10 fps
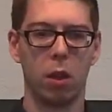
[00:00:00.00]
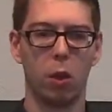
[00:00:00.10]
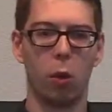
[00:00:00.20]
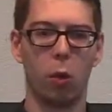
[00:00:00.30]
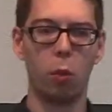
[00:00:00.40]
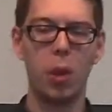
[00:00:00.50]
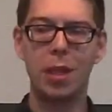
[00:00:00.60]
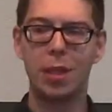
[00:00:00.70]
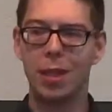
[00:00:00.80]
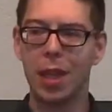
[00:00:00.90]
we
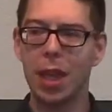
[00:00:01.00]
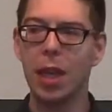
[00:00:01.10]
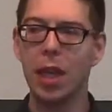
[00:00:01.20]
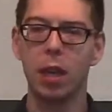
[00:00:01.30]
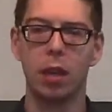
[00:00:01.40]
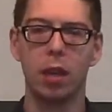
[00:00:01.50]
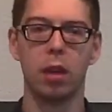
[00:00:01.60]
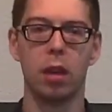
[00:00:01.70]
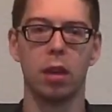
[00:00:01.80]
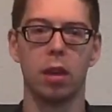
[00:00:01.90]
see
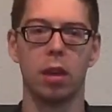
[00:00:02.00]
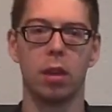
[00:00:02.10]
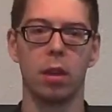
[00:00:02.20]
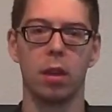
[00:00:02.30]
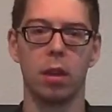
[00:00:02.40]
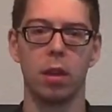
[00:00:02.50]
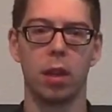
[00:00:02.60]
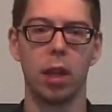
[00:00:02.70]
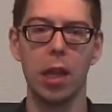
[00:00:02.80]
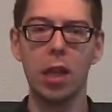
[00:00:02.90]

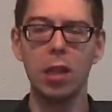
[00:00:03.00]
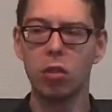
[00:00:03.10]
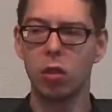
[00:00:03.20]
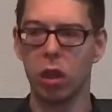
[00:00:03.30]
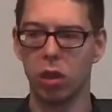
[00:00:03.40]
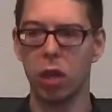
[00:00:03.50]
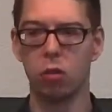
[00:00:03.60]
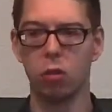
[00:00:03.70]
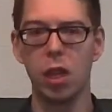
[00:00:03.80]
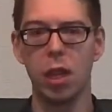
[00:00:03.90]
Israel in a
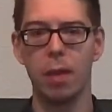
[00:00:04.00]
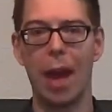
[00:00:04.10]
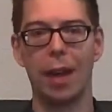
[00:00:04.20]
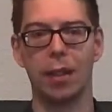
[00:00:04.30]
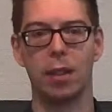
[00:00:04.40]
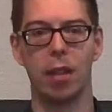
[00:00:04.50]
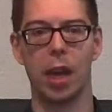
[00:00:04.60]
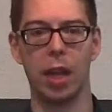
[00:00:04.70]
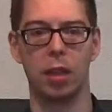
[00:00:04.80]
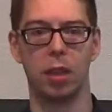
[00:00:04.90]
really bad
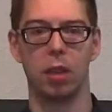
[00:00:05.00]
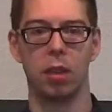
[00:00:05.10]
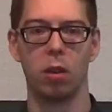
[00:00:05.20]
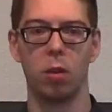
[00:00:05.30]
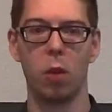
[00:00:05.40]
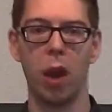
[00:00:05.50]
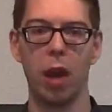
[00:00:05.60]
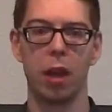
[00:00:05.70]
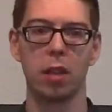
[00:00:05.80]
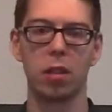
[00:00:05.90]
state,
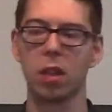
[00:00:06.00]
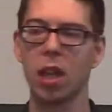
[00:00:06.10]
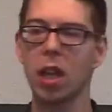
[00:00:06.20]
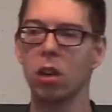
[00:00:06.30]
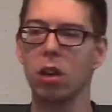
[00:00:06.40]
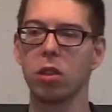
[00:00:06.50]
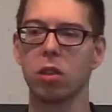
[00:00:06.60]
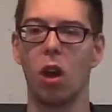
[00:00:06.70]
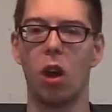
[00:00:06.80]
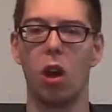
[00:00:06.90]
where its leaders
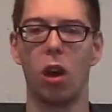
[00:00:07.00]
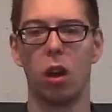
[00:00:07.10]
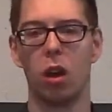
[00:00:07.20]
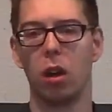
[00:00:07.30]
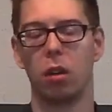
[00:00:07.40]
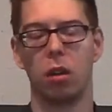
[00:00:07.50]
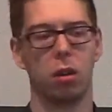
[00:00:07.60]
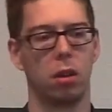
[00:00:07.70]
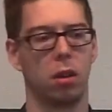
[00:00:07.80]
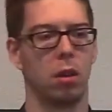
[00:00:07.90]
are
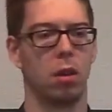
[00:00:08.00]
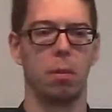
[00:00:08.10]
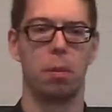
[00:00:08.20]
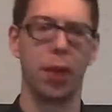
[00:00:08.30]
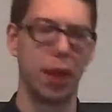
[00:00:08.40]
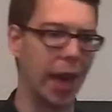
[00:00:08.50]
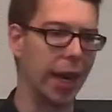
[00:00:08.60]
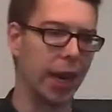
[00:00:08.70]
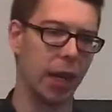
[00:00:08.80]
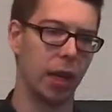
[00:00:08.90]

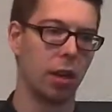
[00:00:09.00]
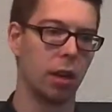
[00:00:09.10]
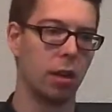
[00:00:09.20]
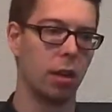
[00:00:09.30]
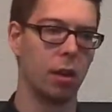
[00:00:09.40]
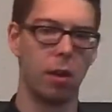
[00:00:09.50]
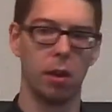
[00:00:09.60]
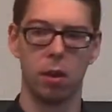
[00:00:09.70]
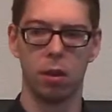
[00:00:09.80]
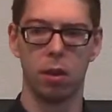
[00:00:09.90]
pathetic.
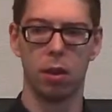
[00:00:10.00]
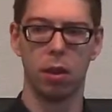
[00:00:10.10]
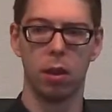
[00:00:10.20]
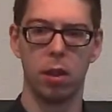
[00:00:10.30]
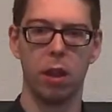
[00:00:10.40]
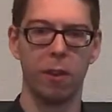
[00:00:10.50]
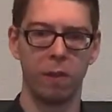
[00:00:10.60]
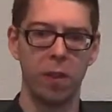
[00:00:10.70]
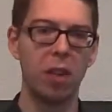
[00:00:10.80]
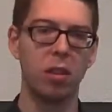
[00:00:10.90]
They're
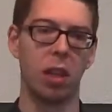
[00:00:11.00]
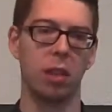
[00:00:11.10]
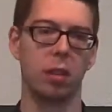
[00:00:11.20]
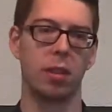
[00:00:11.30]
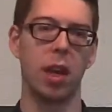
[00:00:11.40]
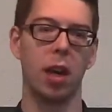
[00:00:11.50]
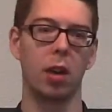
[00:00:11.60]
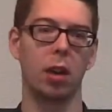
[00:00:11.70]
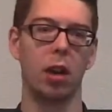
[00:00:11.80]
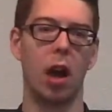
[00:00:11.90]
villains.
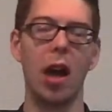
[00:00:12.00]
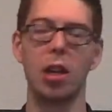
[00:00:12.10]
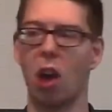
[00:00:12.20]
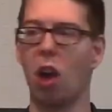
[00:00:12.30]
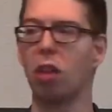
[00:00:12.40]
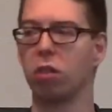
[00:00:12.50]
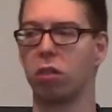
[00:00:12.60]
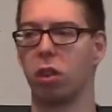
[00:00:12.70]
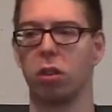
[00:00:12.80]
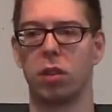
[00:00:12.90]
They're
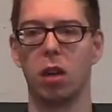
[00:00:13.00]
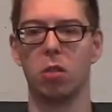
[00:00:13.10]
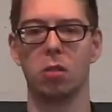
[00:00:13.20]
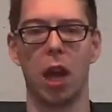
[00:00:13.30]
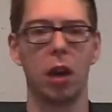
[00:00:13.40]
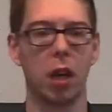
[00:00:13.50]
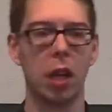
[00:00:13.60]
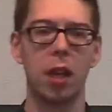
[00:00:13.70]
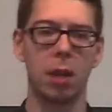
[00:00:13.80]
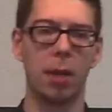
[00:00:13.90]
idolaters. They don't care
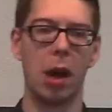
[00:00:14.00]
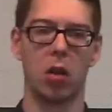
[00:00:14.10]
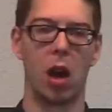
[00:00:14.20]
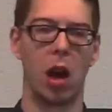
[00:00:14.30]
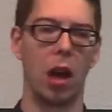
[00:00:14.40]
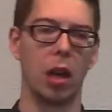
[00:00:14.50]
anything about God.